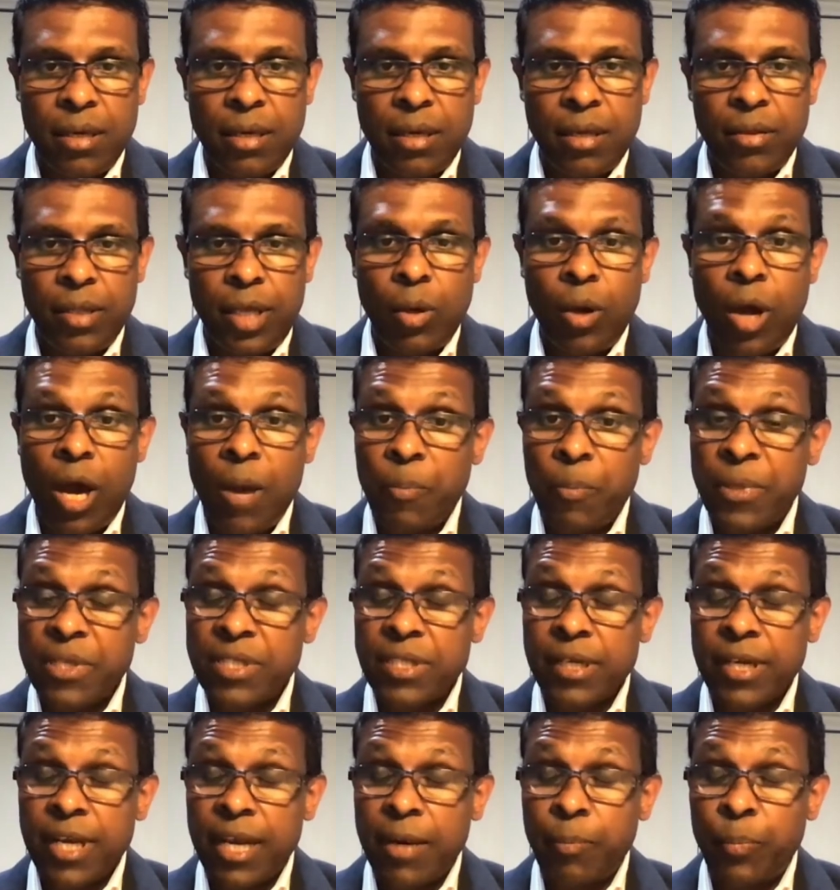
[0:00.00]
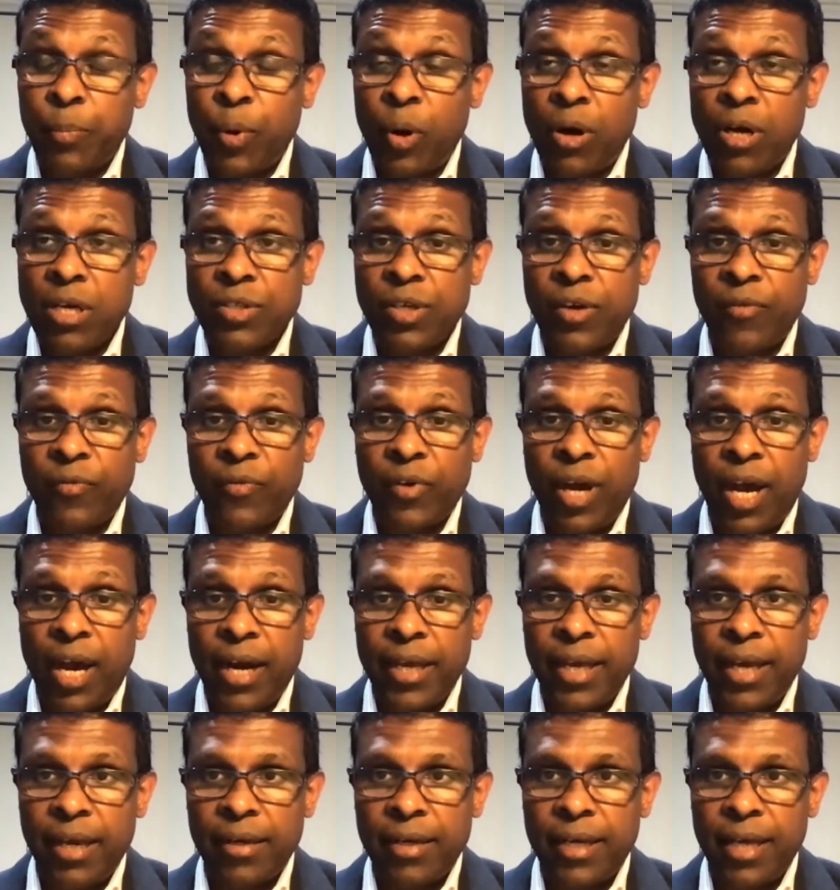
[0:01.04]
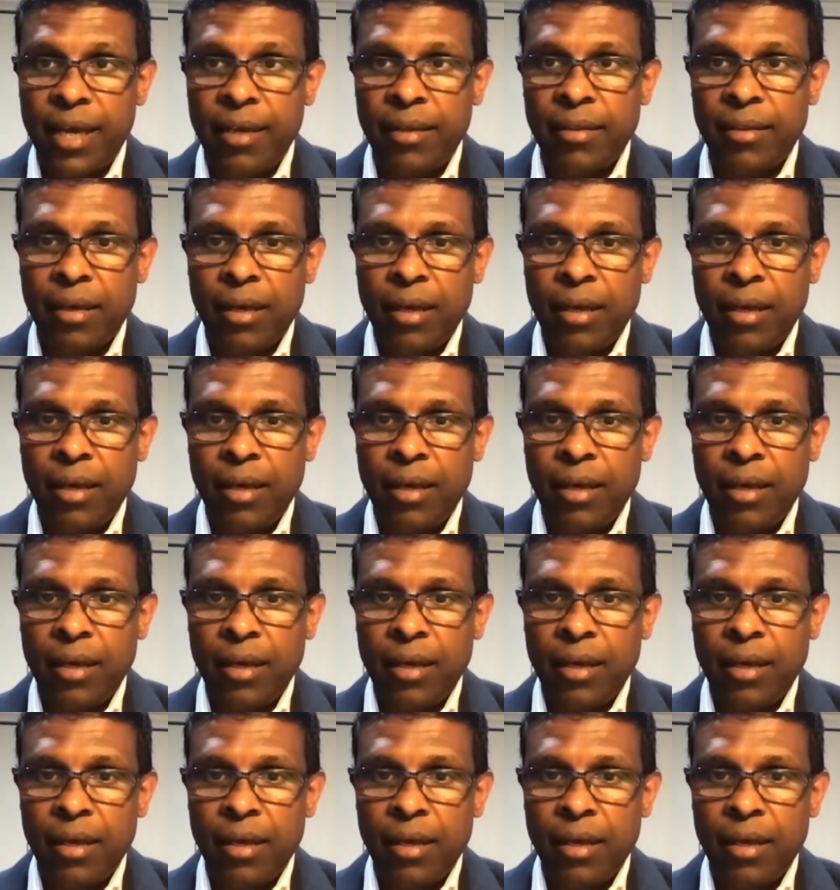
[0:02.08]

The composite endpoints of cardiac death,